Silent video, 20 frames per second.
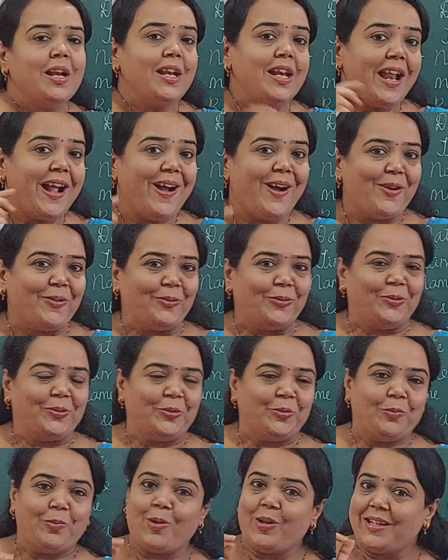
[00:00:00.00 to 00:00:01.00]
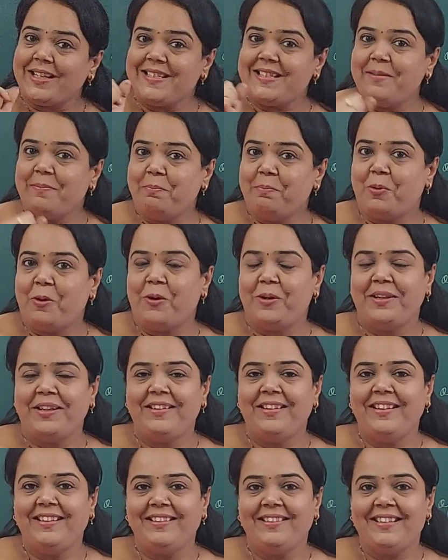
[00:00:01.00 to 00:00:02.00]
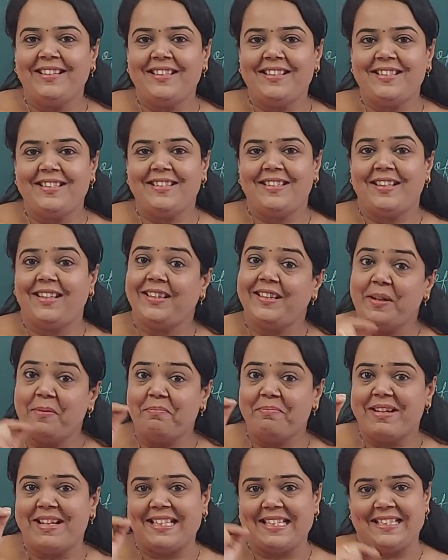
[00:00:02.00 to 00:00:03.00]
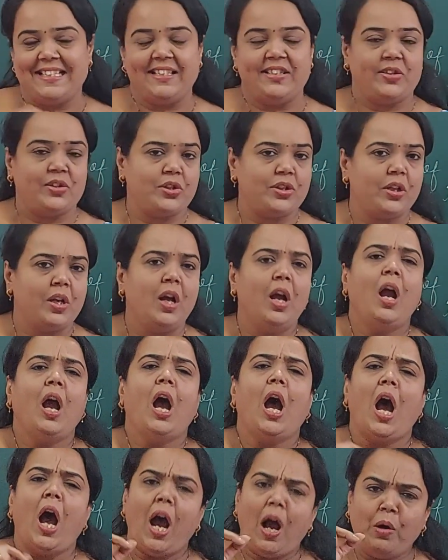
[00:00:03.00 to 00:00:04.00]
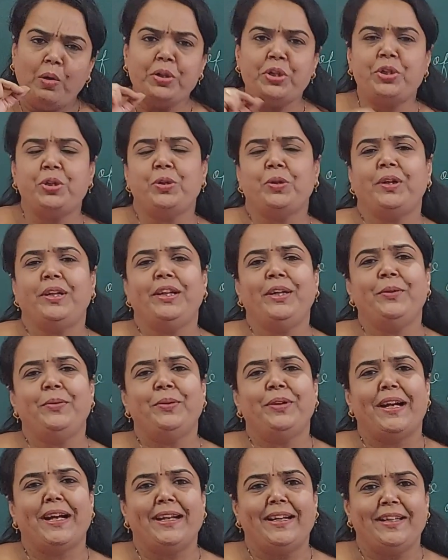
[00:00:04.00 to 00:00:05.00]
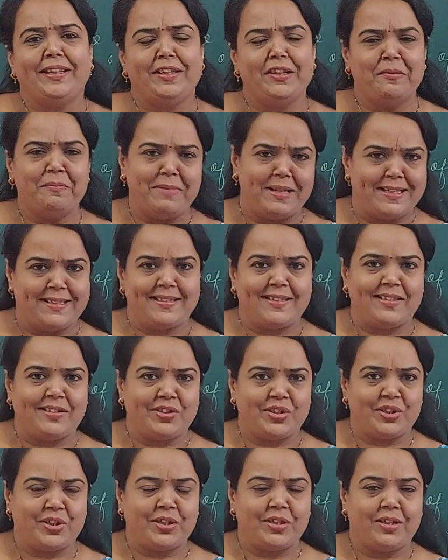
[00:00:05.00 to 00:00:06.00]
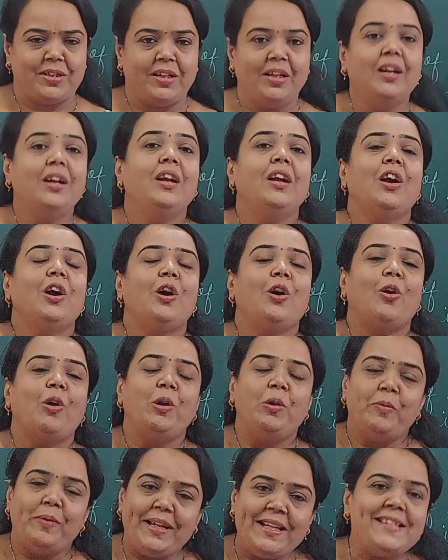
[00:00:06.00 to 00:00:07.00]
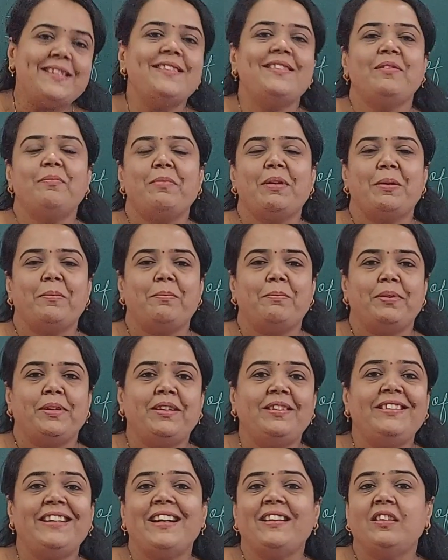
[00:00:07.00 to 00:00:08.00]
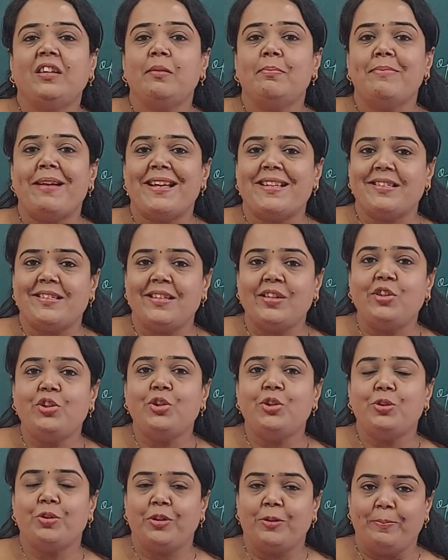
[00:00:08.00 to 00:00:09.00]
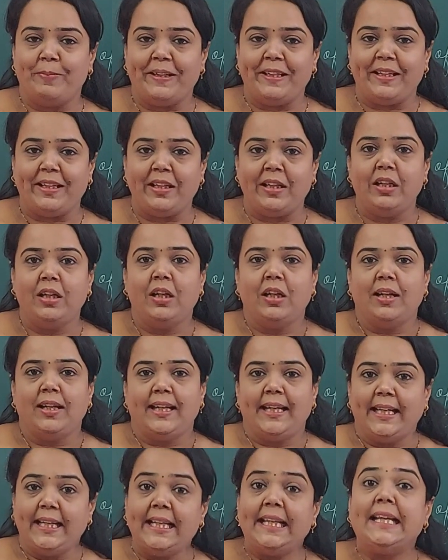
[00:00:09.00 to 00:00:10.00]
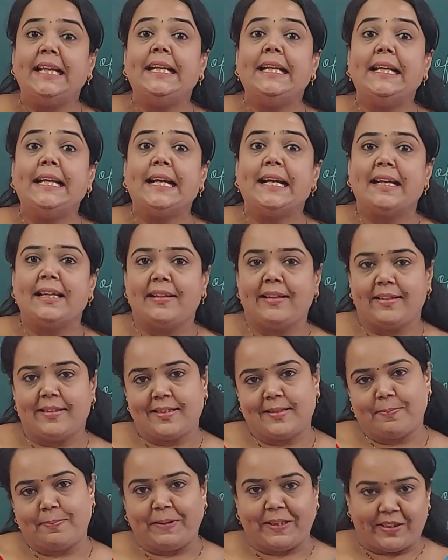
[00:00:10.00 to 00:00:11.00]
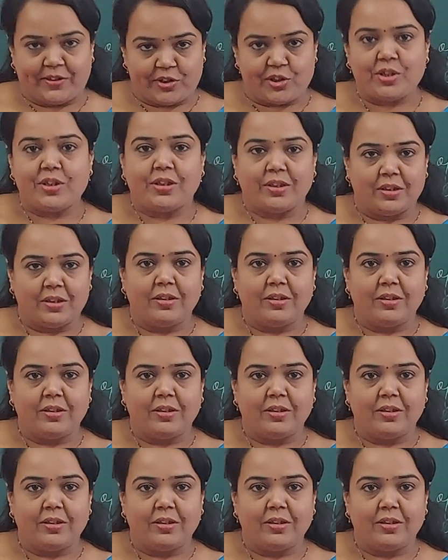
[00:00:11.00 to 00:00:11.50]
Now, what is important in this? The message. How should you write the message? Always remember that the message should be in indirect speech.